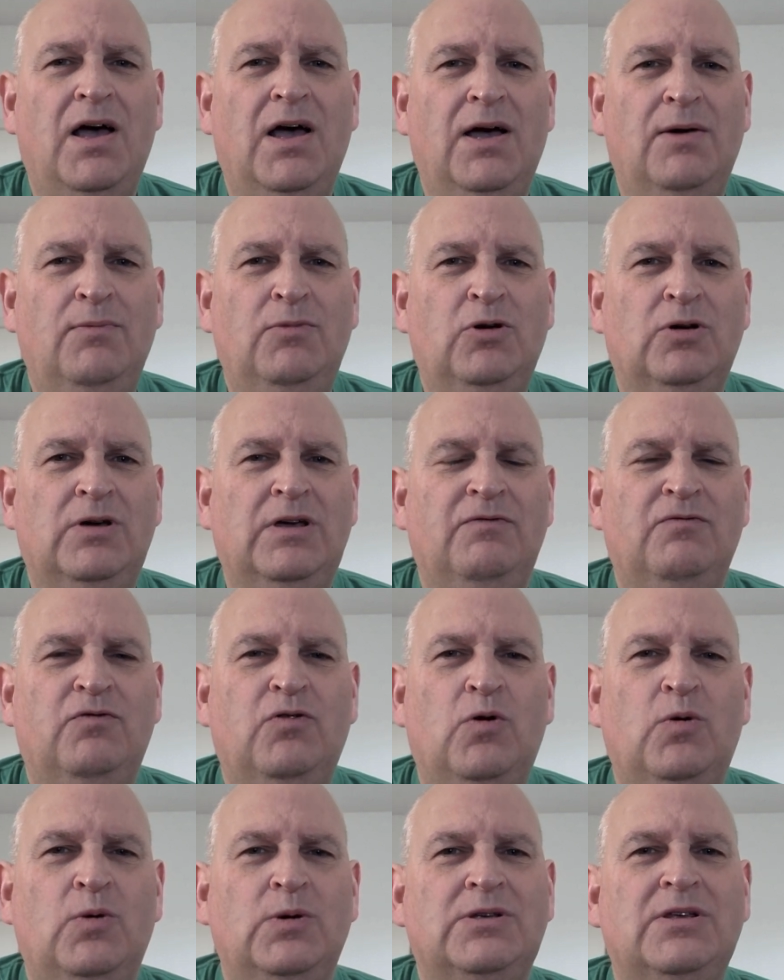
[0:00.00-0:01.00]
I'm looking
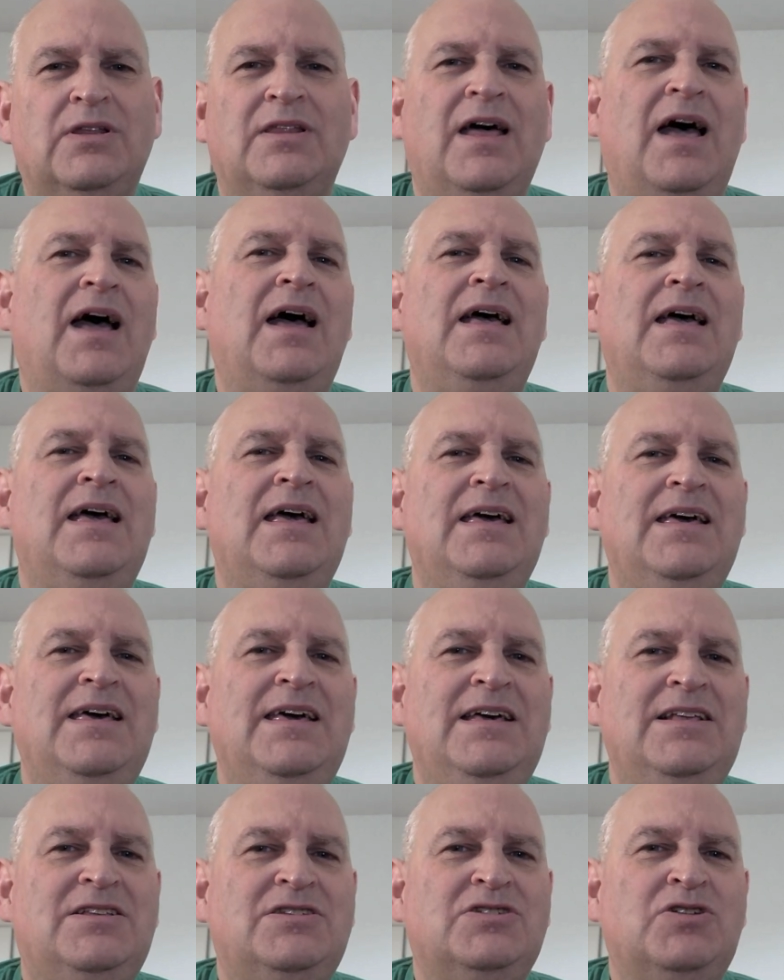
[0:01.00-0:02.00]
forward to that.
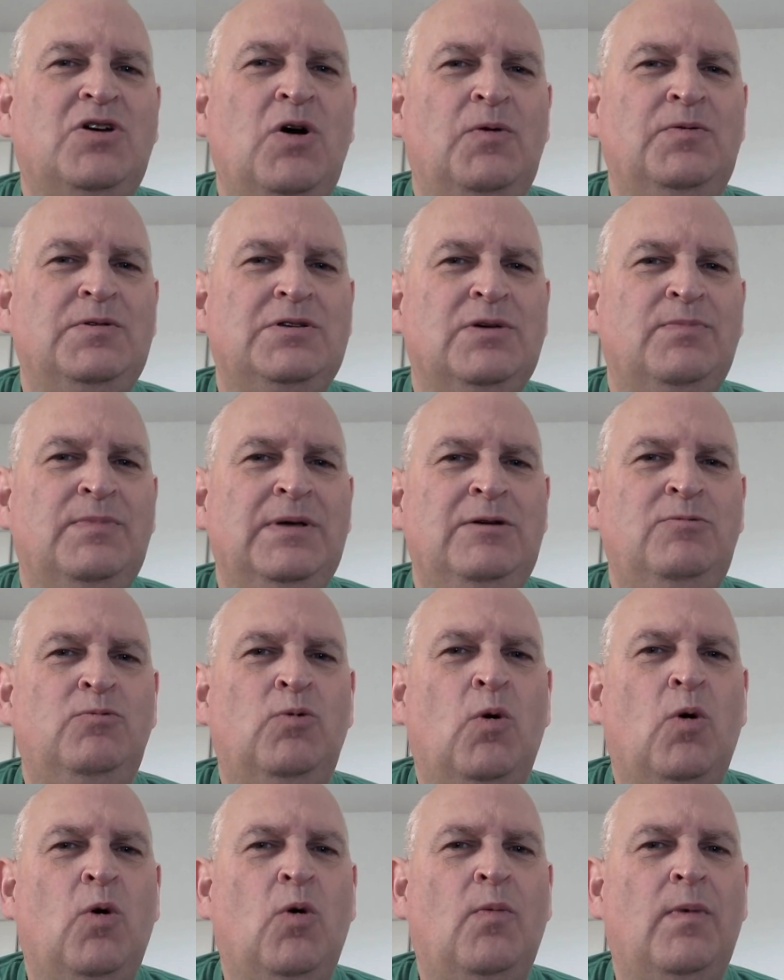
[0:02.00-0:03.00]
It's going to be
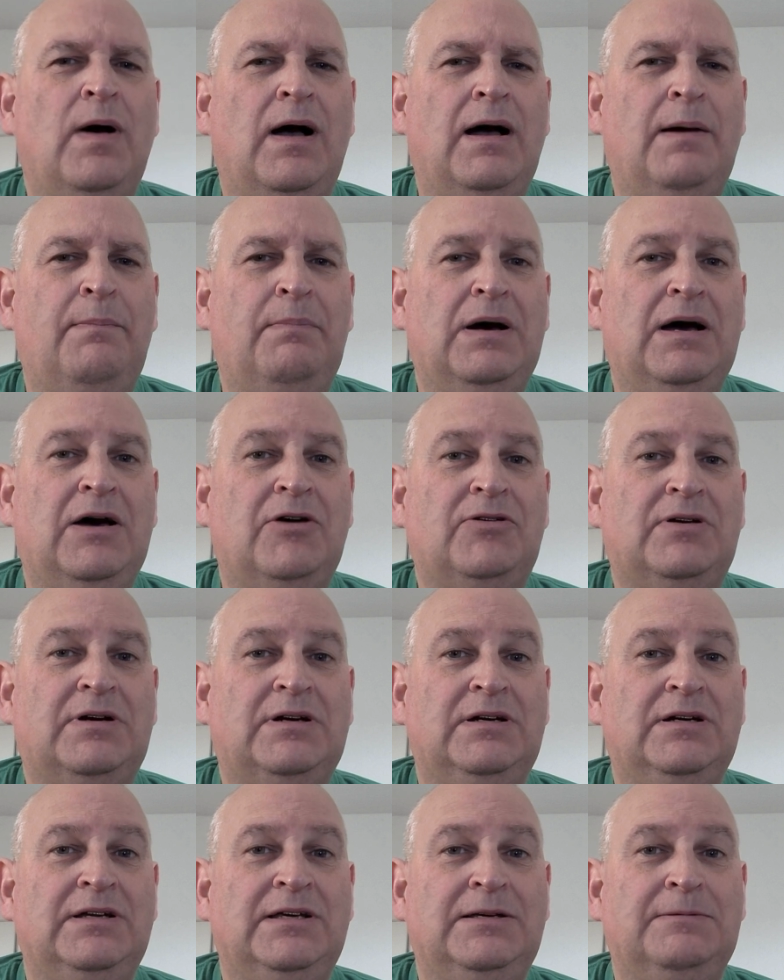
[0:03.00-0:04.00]
warmer,
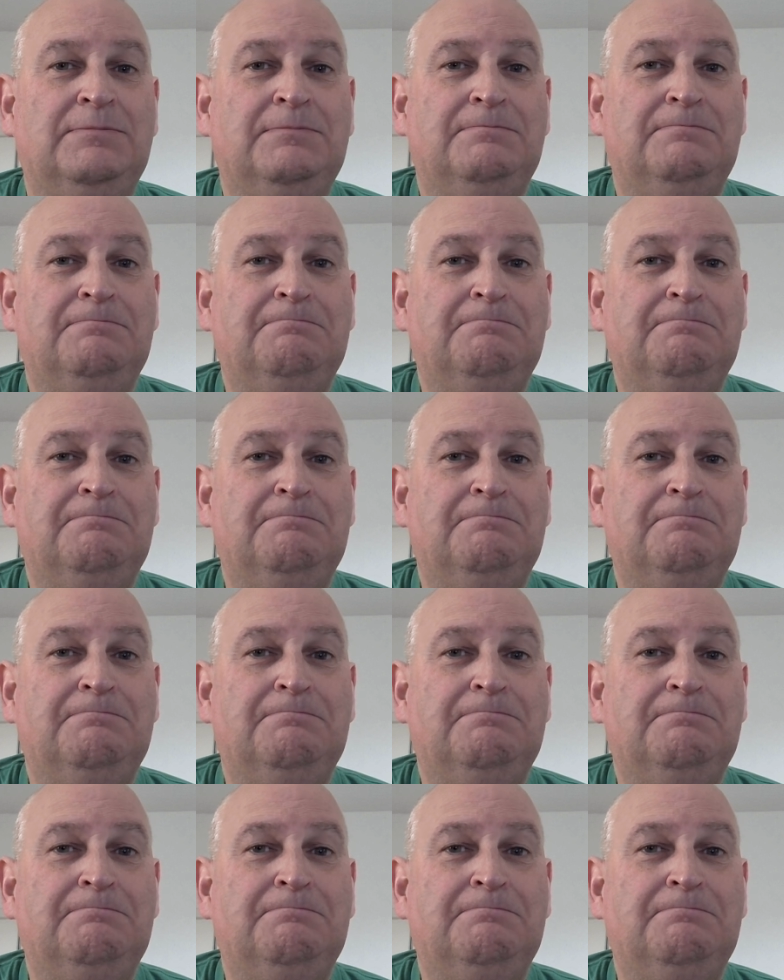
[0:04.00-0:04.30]
apparently.